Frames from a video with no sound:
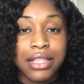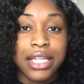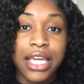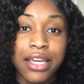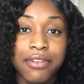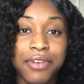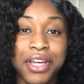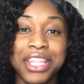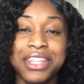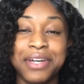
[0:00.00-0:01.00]
leave
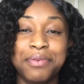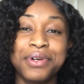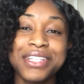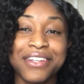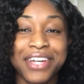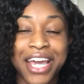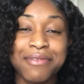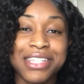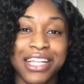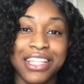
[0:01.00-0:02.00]
the books on
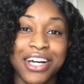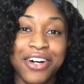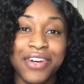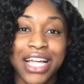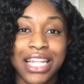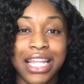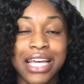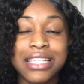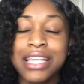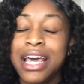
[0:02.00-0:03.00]
campus alone
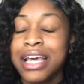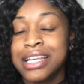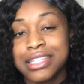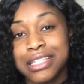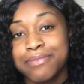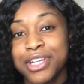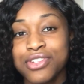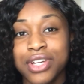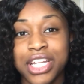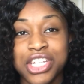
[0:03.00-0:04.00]
unless it's a
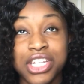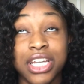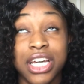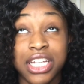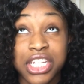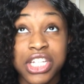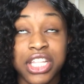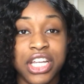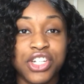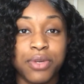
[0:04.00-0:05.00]
special
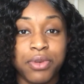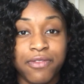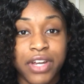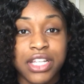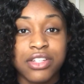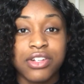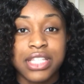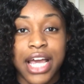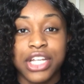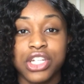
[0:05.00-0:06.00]
edition that your professors
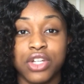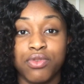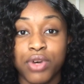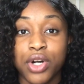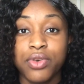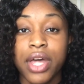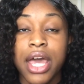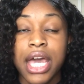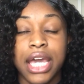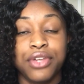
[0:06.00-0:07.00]
actually wrote
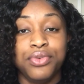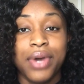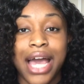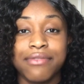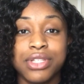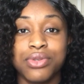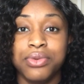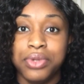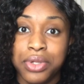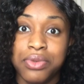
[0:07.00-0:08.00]
and you have to
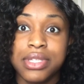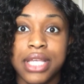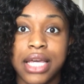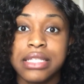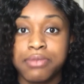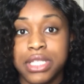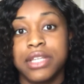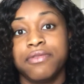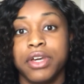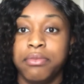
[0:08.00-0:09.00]
use that
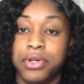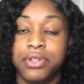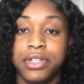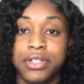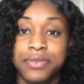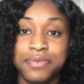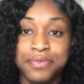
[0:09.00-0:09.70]
specific book.